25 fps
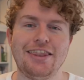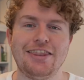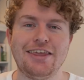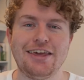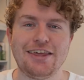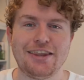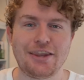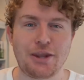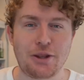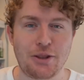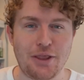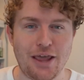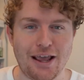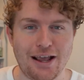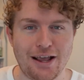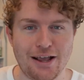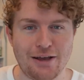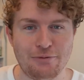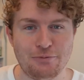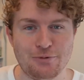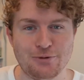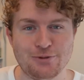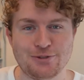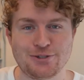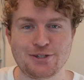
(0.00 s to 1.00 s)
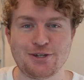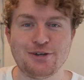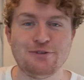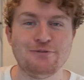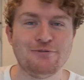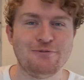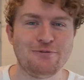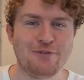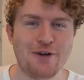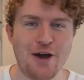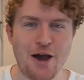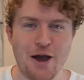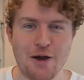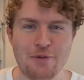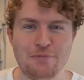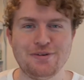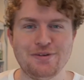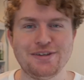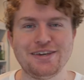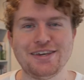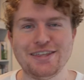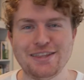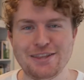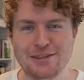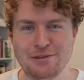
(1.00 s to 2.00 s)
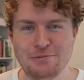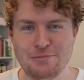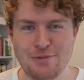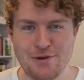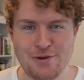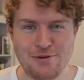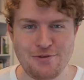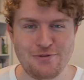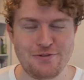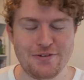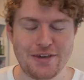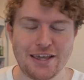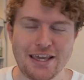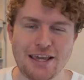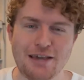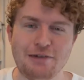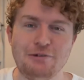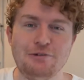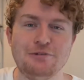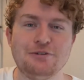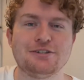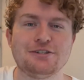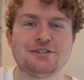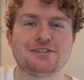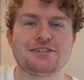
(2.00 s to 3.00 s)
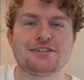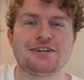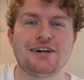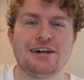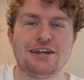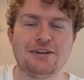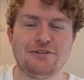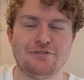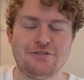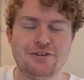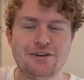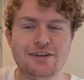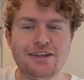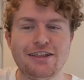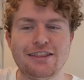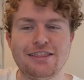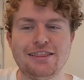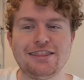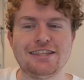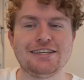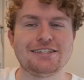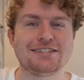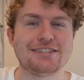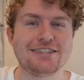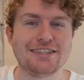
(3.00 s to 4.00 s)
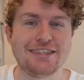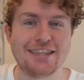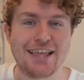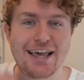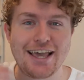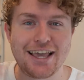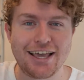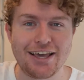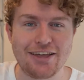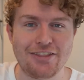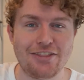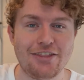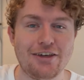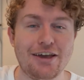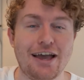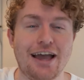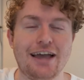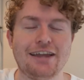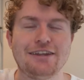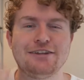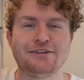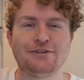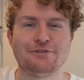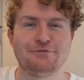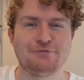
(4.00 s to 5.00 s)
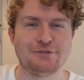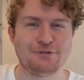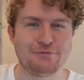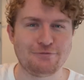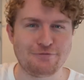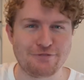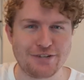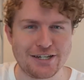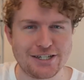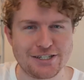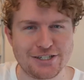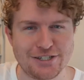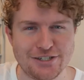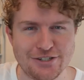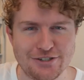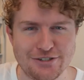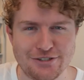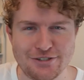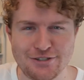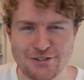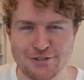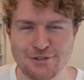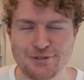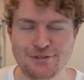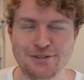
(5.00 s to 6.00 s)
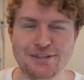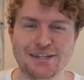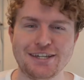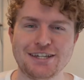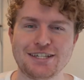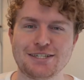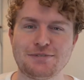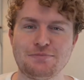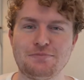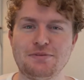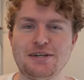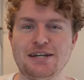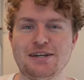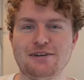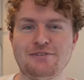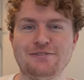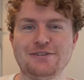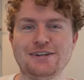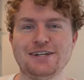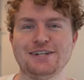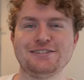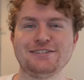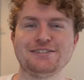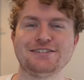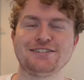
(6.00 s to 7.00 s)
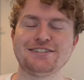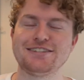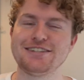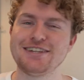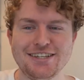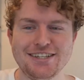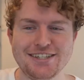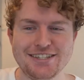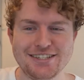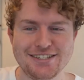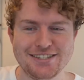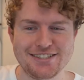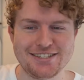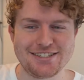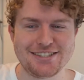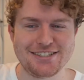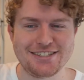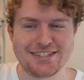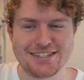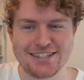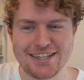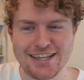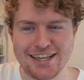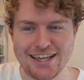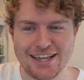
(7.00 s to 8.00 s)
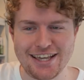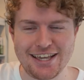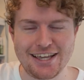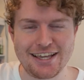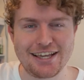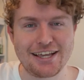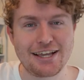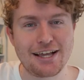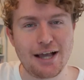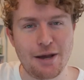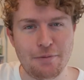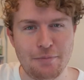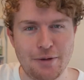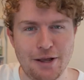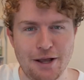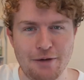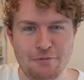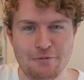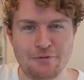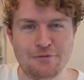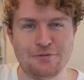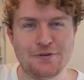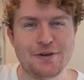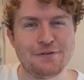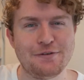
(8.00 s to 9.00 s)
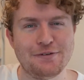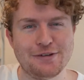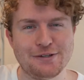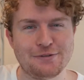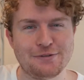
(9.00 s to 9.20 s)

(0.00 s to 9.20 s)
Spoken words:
then that was confirmed in the movie. It was just kind of this layer that added a real richness to the experience, coming up with theories